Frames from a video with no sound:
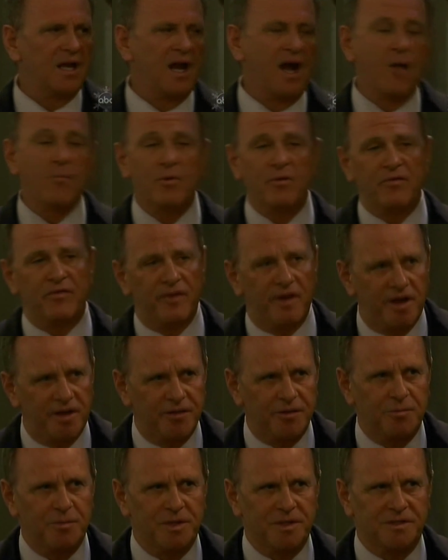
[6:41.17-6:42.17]
I'm a
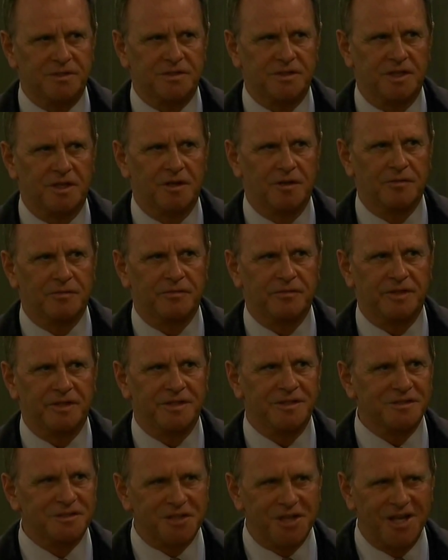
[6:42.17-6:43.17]
father myself,
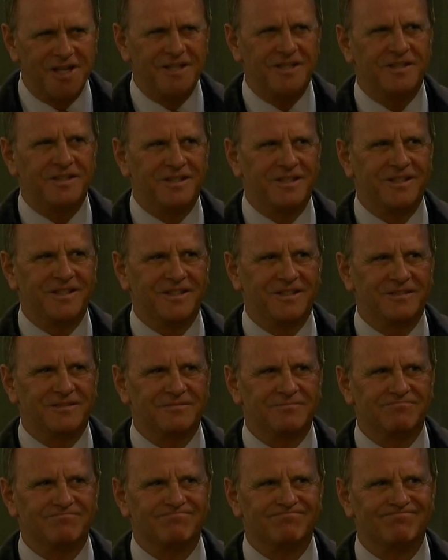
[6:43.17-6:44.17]
and this kind of
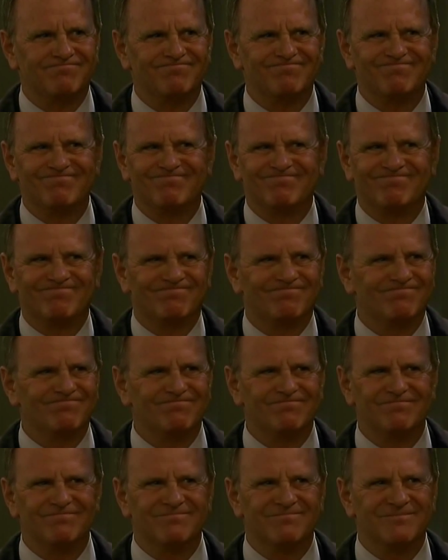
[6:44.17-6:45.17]

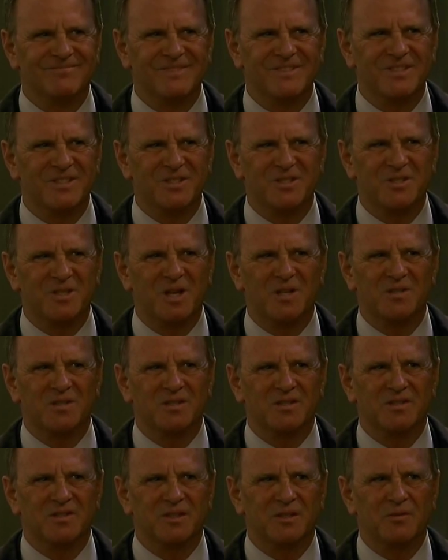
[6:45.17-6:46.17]
thing just
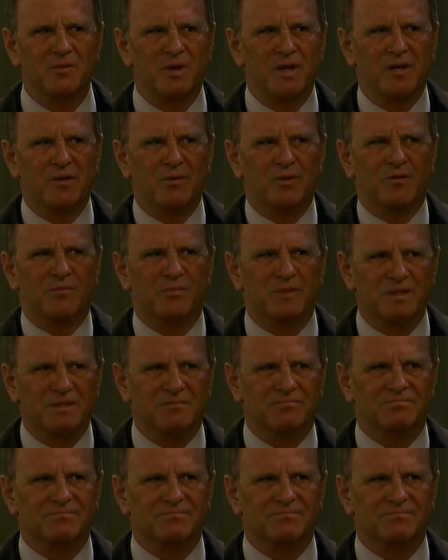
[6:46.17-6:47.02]
doesn't sit right with me.